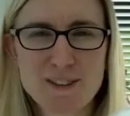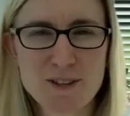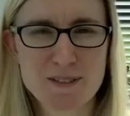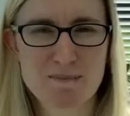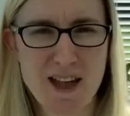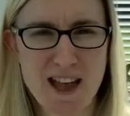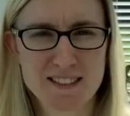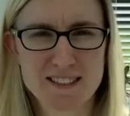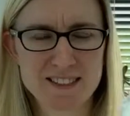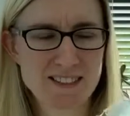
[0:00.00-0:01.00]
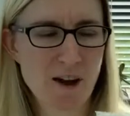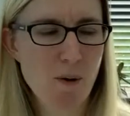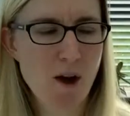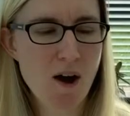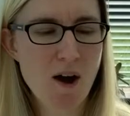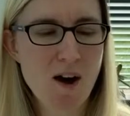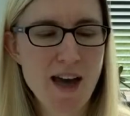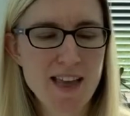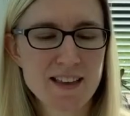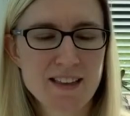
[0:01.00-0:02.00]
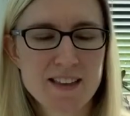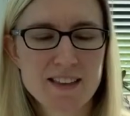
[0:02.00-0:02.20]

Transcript: cotton pads. Now, I